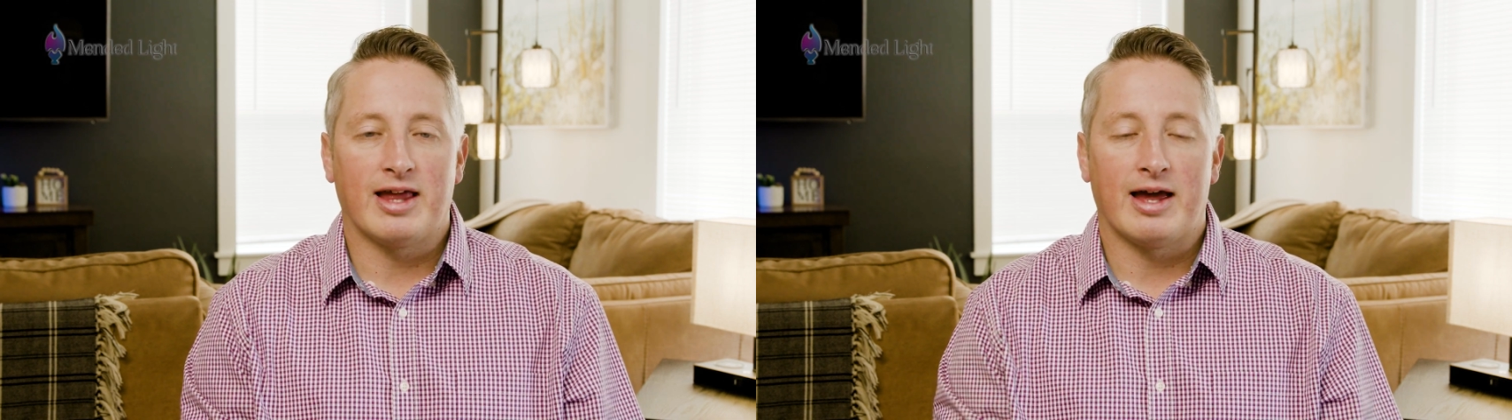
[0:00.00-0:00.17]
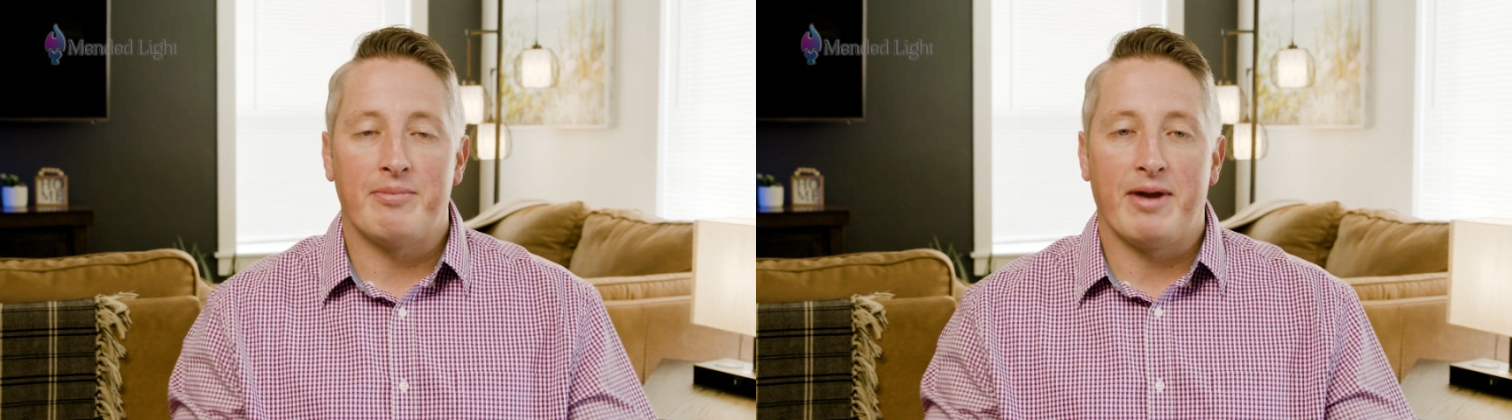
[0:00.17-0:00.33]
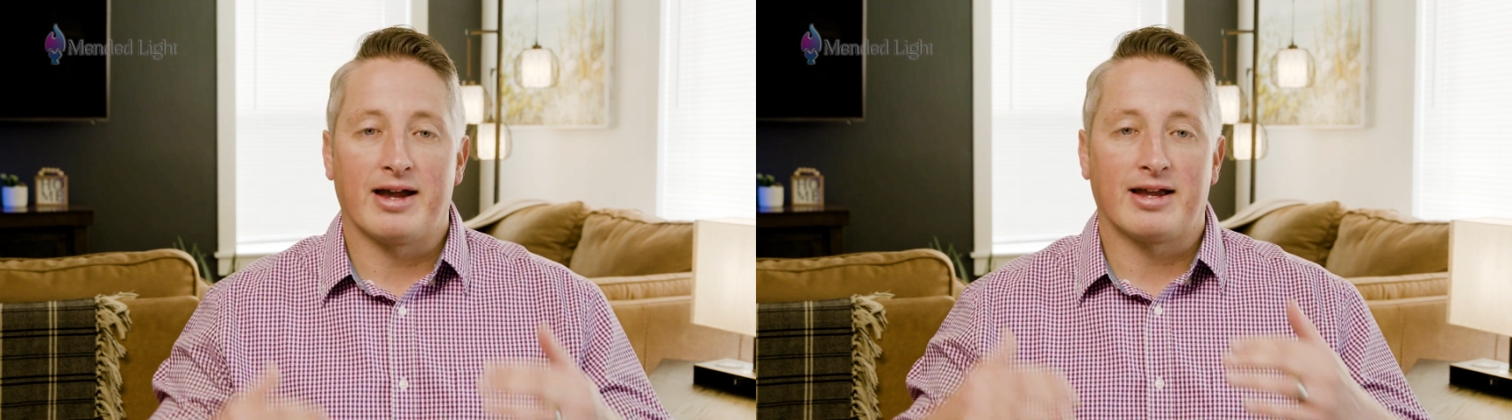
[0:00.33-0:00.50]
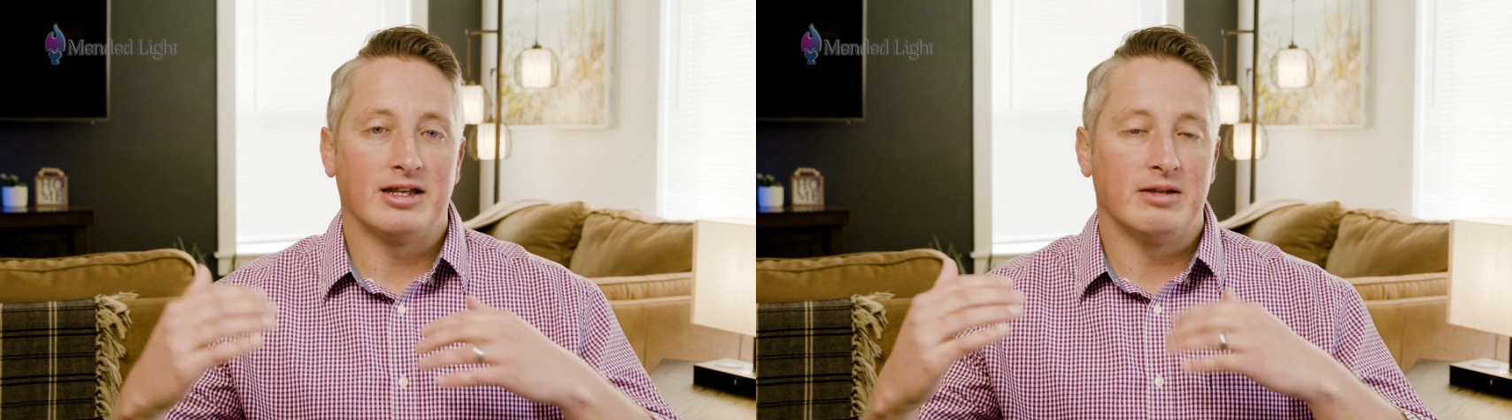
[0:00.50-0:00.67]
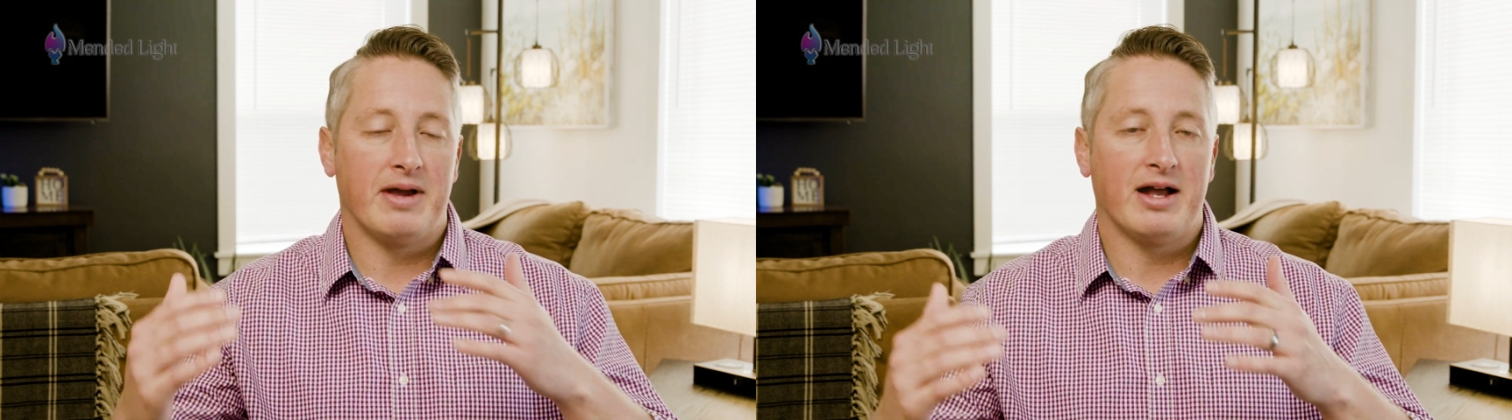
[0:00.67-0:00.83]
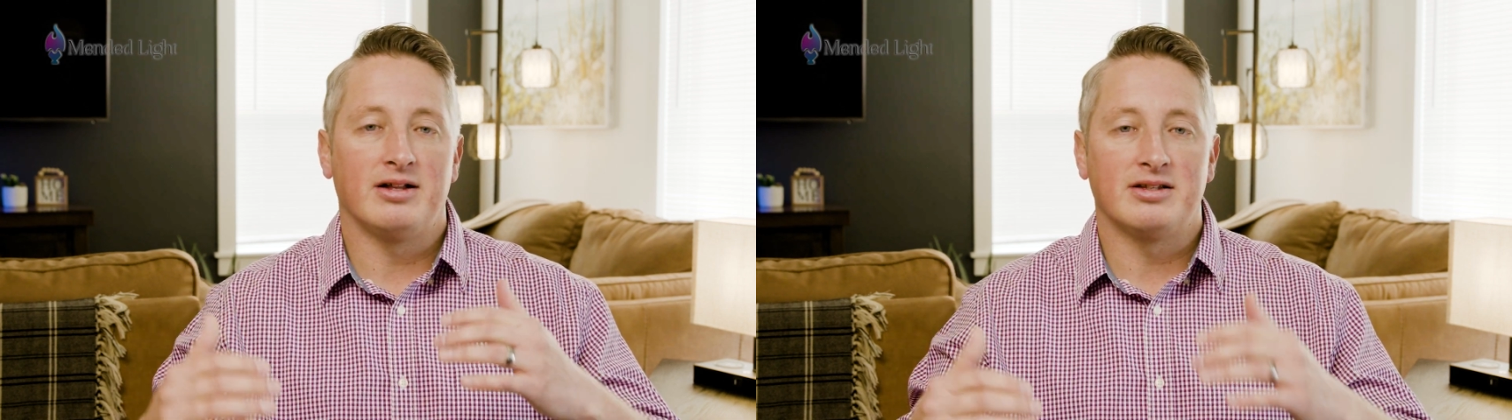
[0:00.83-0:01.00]
that back into
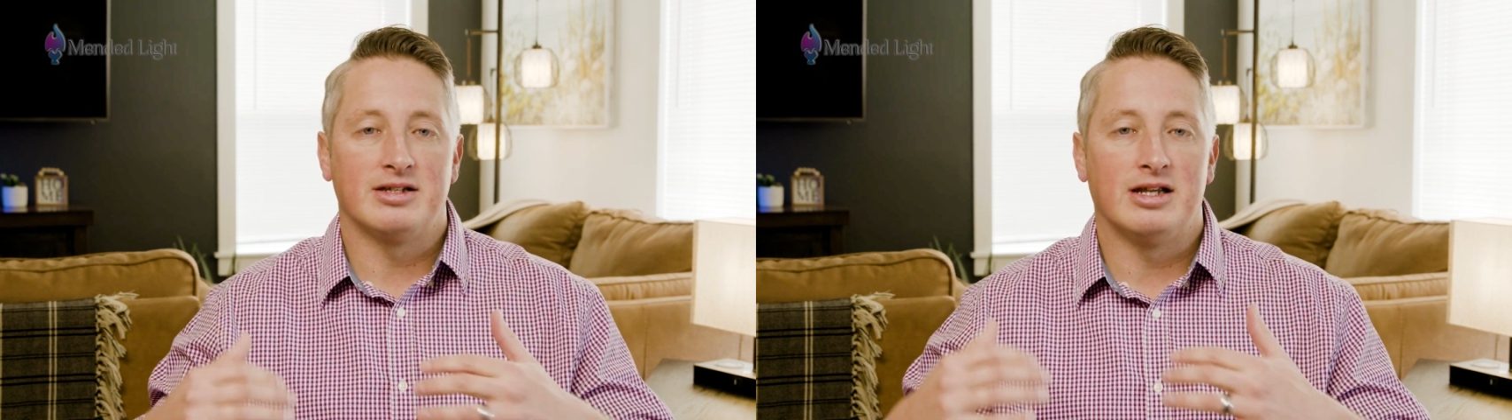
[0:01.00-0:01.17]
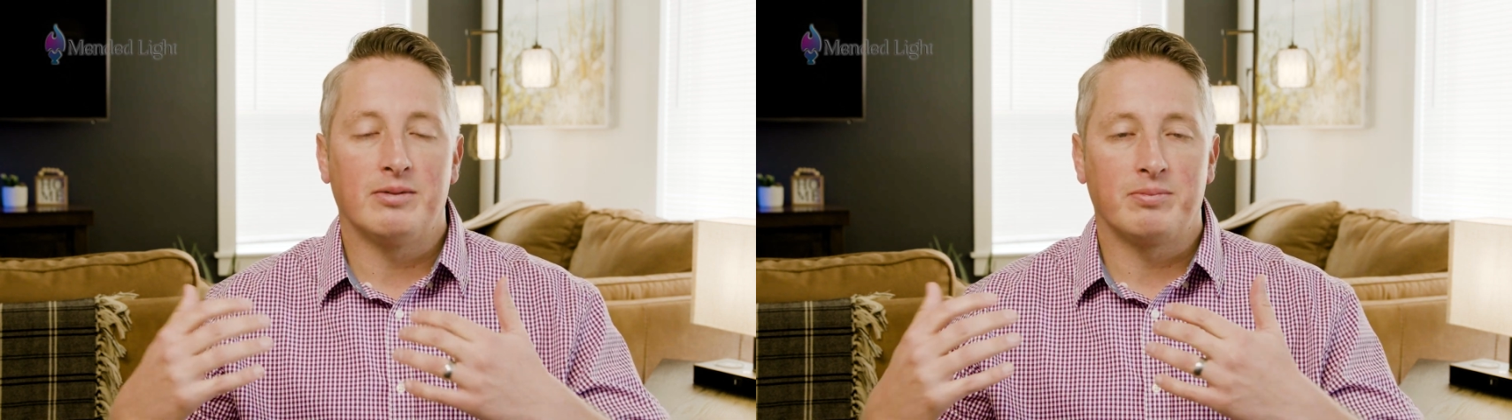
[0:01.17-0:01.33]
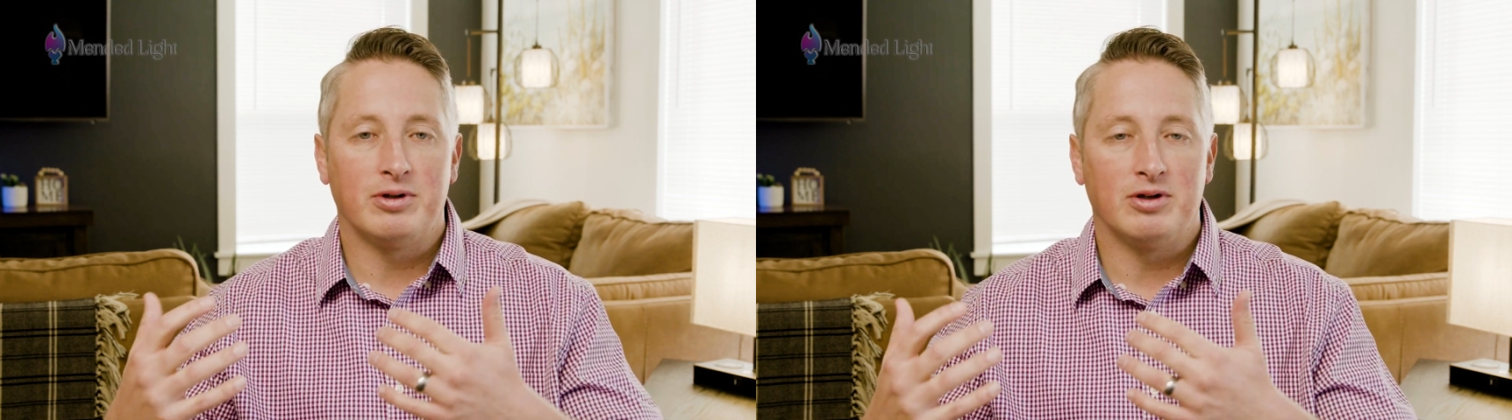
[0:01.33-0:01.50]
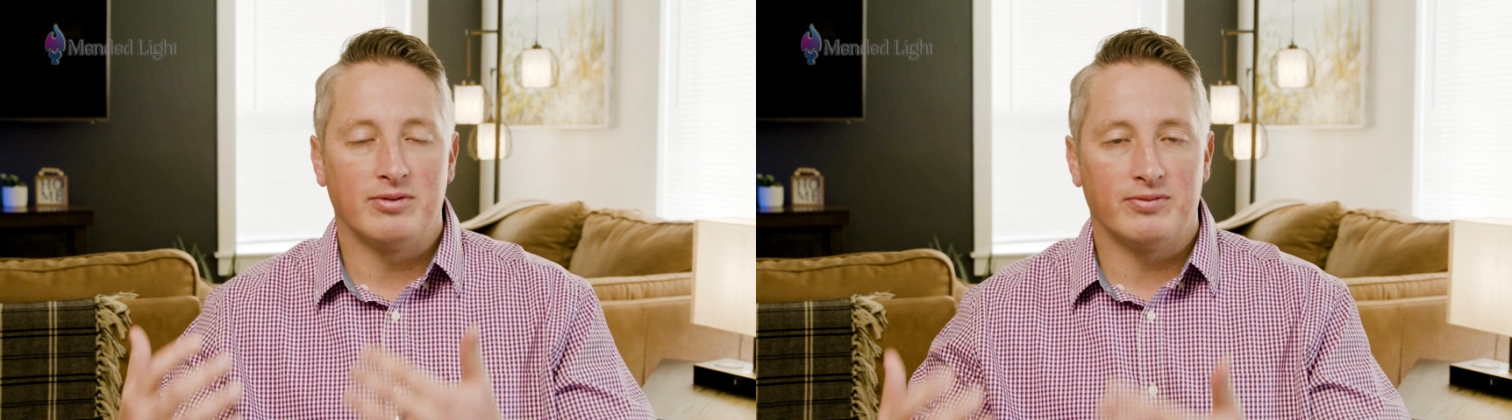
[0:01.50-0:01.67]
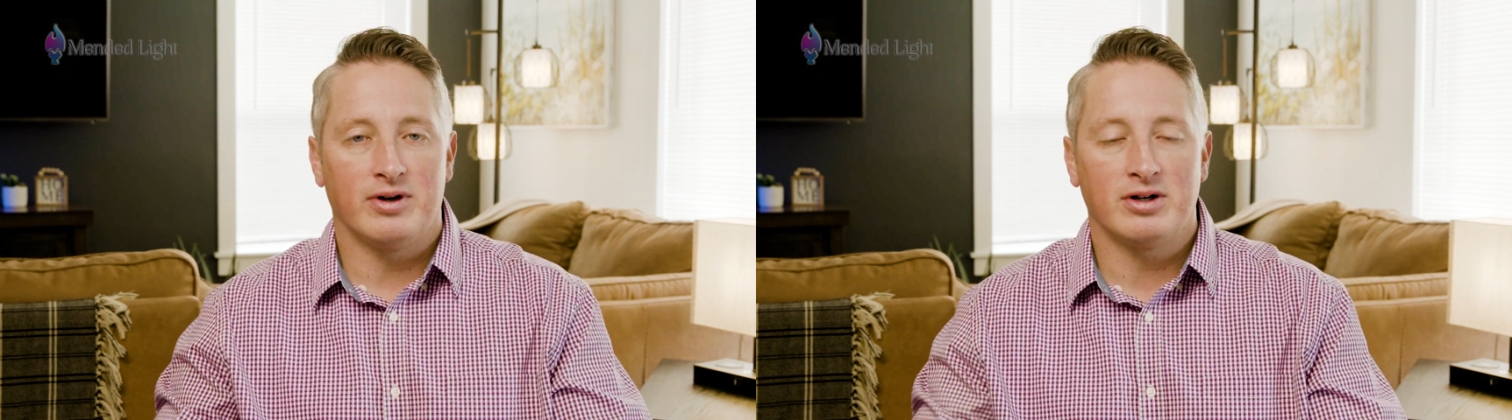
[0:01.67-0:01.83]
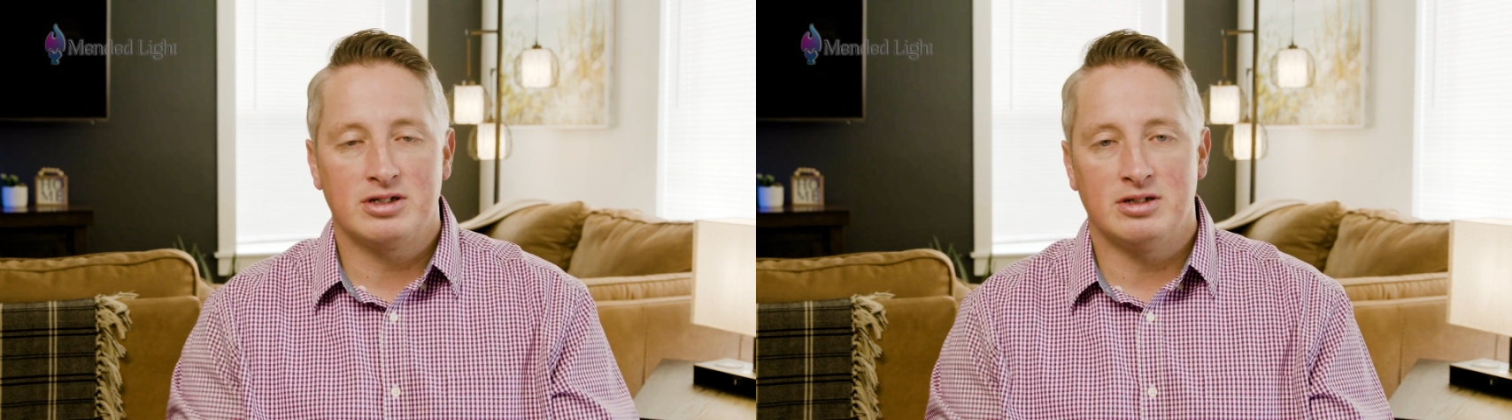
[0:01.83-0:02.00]
balance and help you to
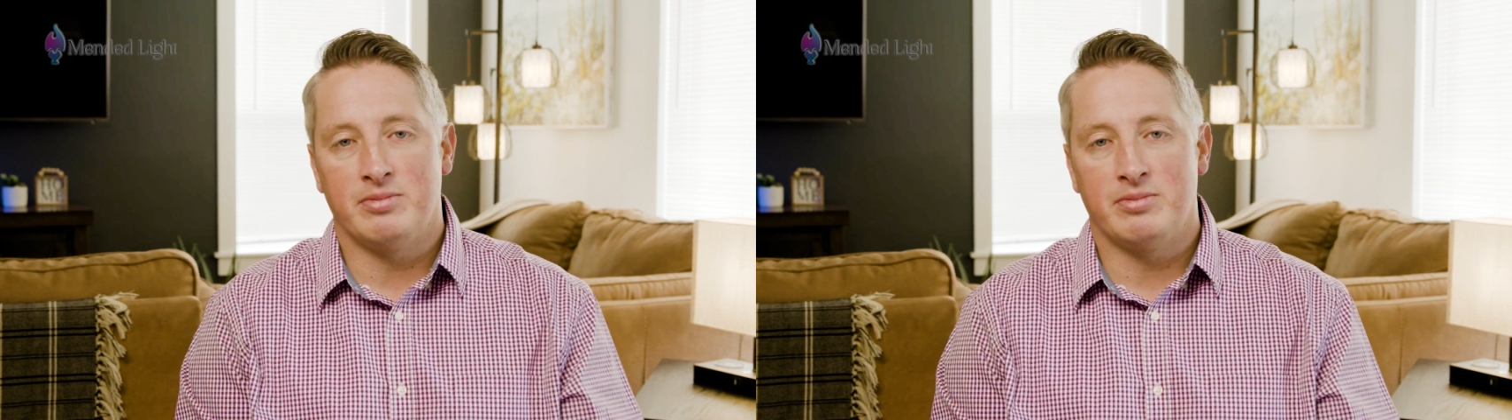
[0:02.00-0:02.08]
function